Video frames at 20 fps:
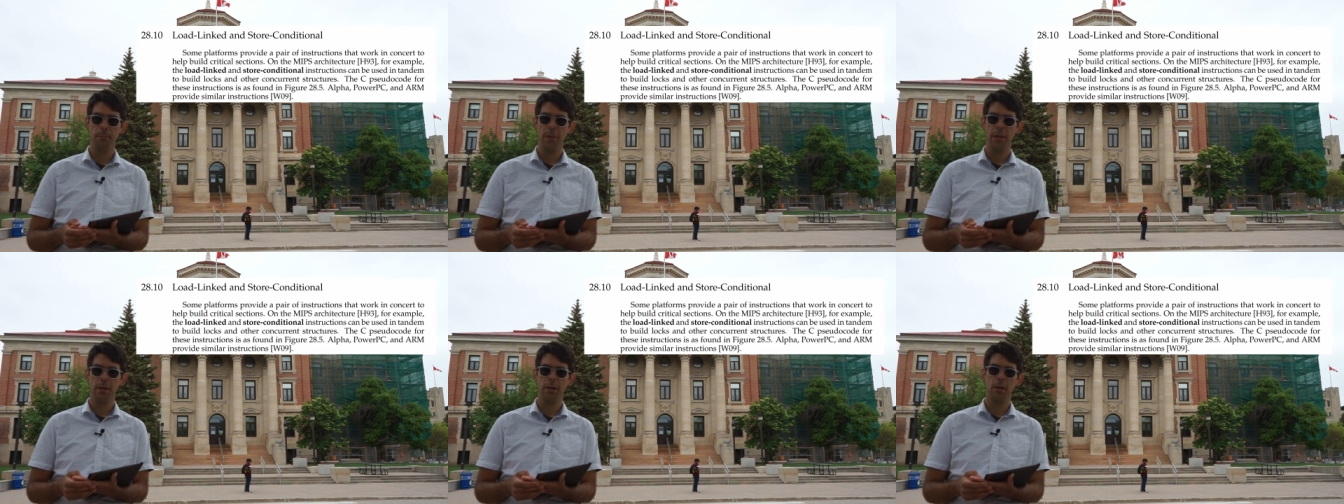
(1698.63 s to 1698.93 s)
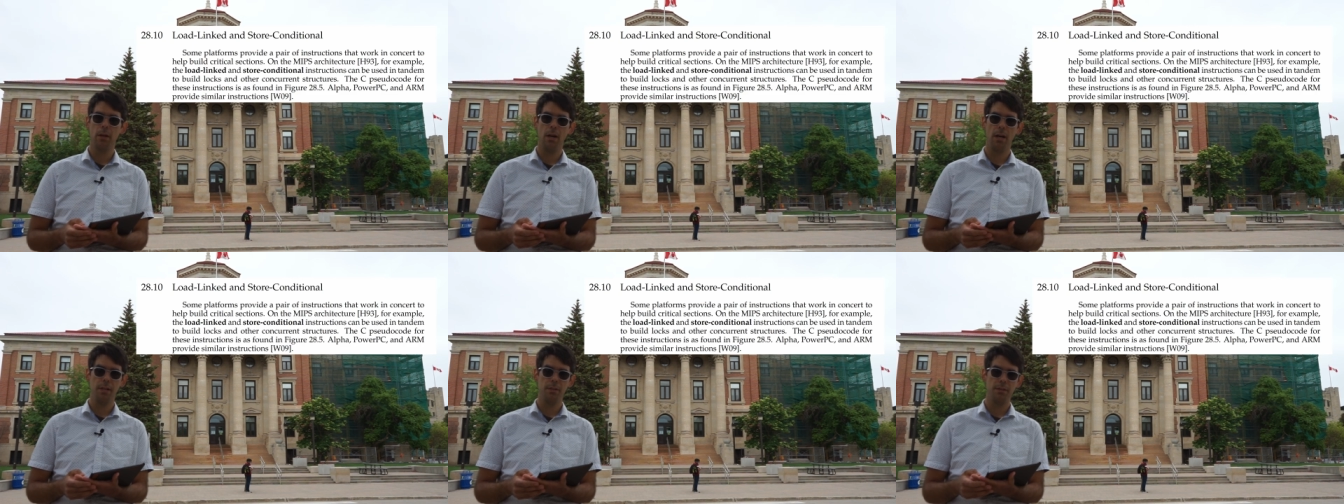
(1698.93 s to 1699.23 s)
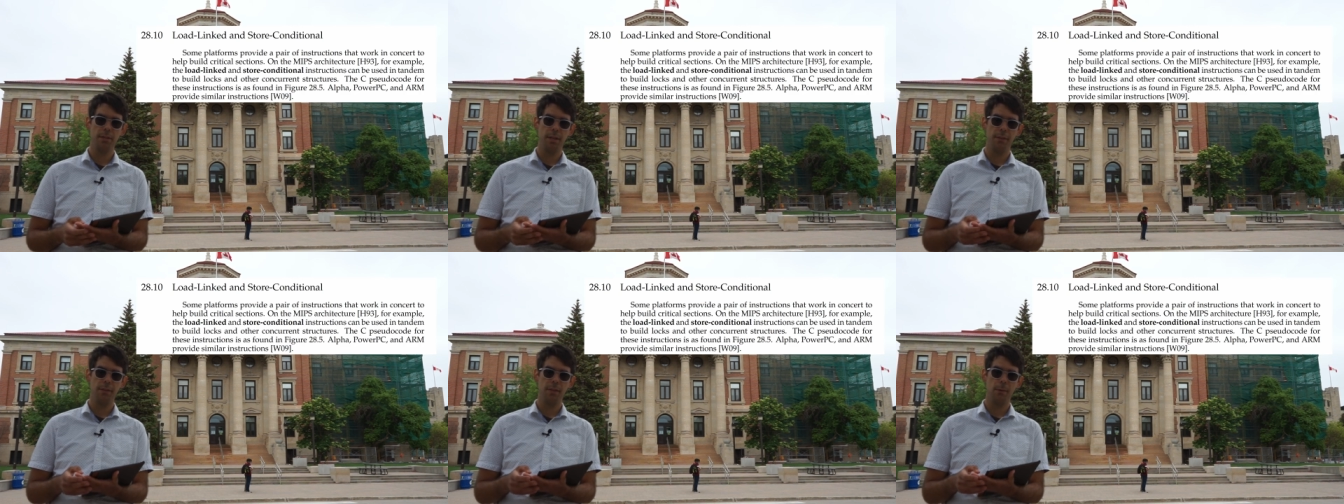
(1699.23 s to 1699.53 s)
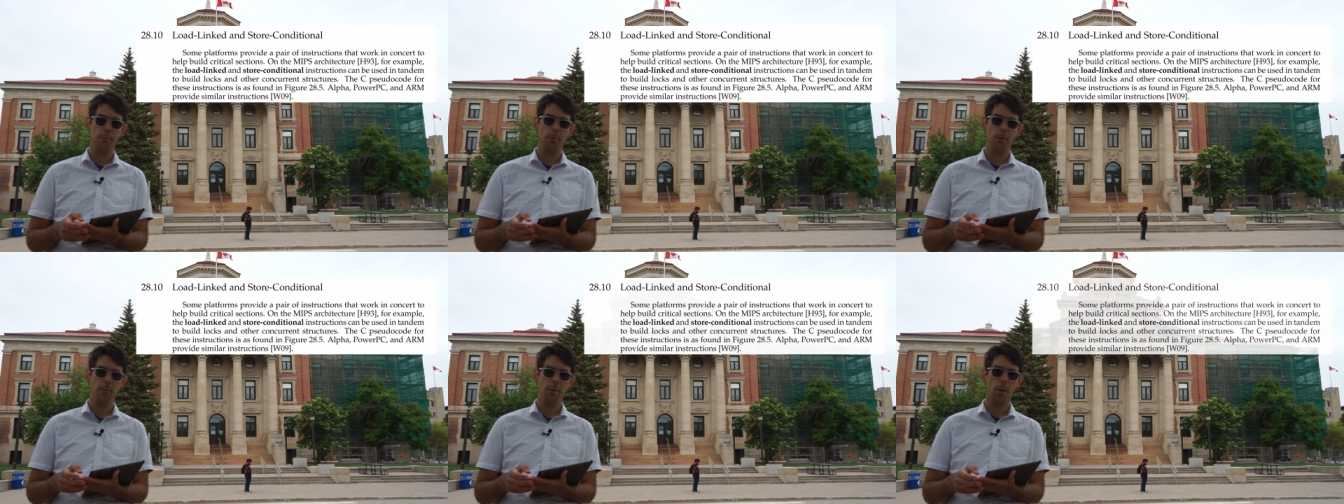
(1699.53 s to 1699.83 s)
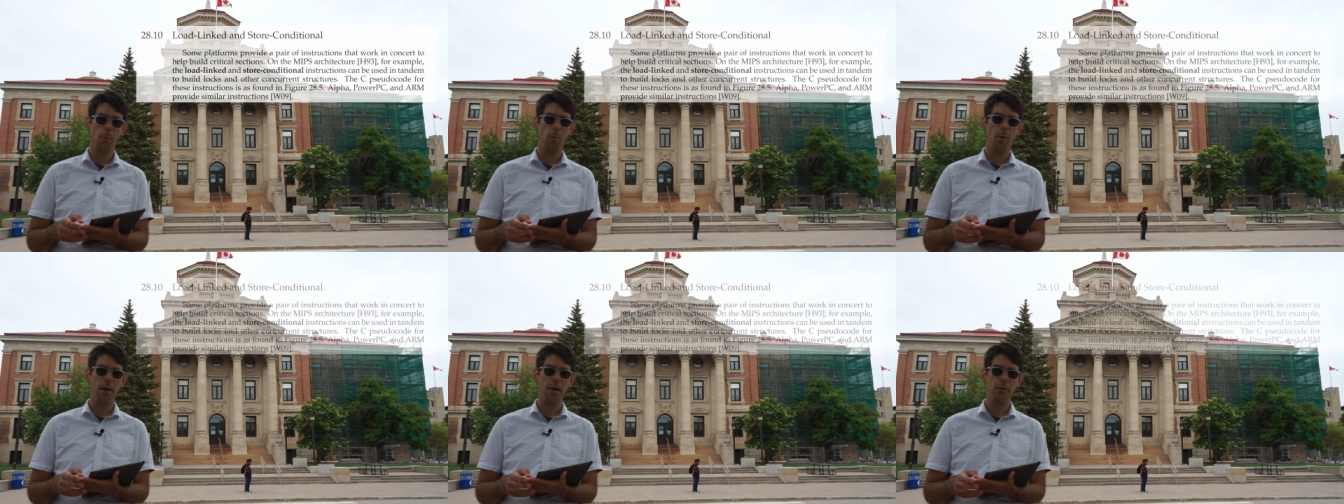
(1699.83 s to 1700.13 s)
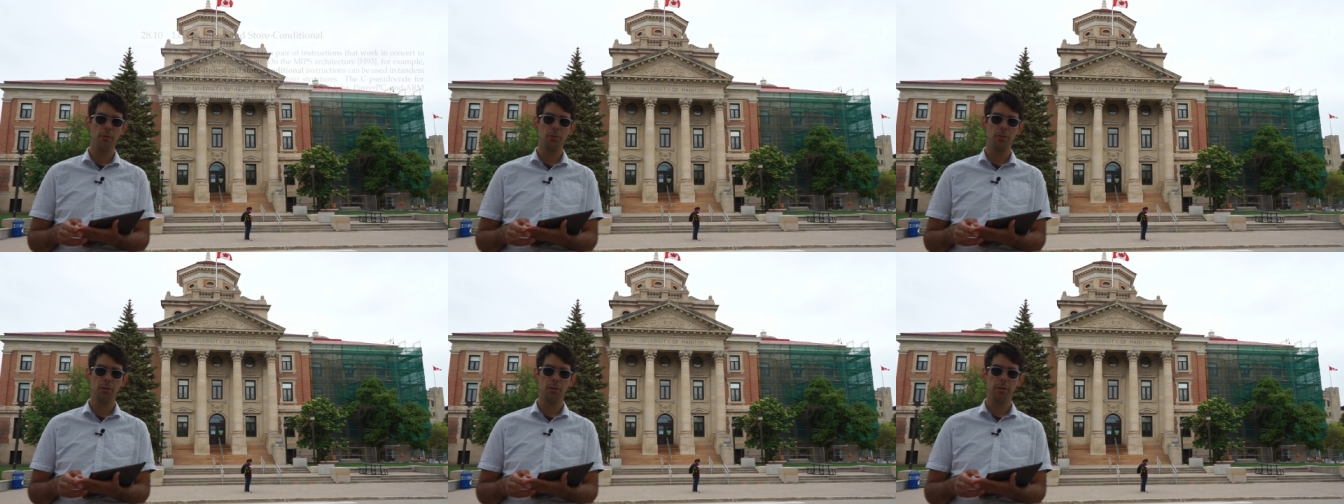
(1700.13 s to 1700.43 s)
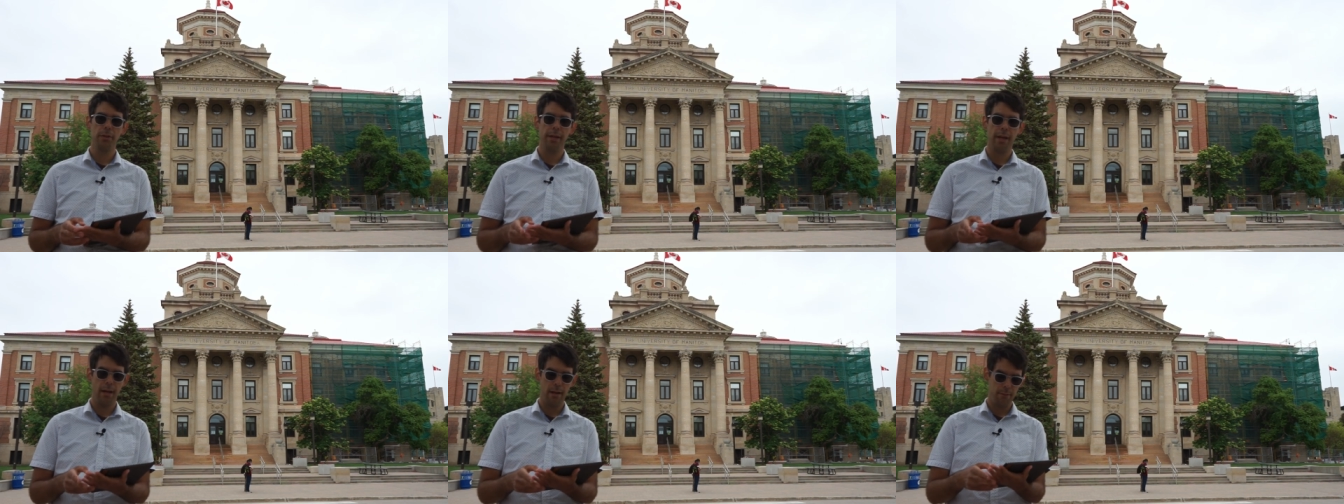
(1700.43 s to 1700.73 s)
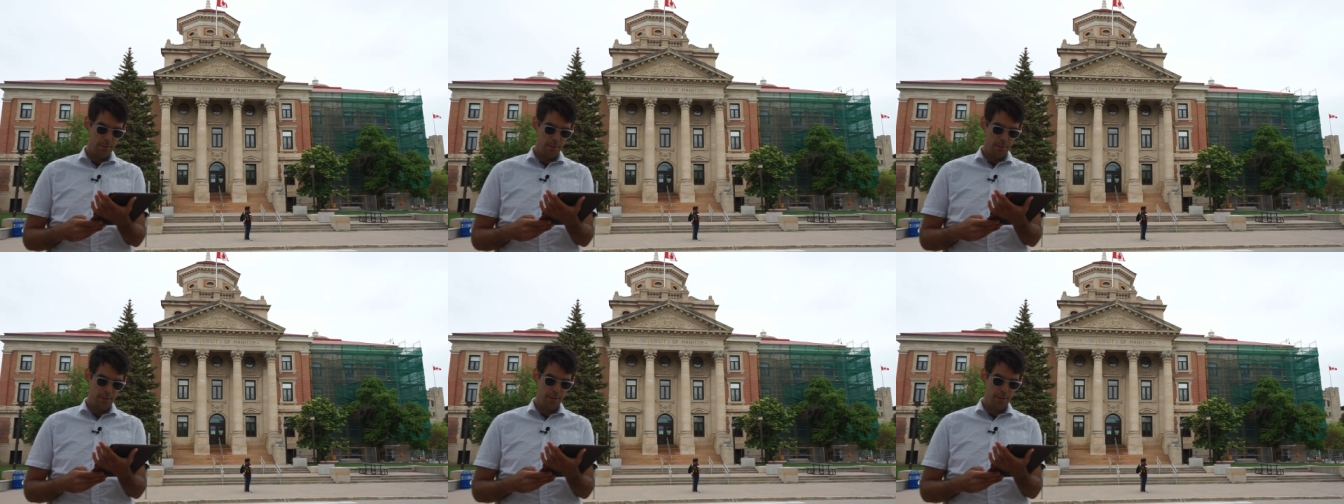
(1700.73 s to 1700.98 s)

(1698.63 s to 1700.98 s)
the content that we're required to look at.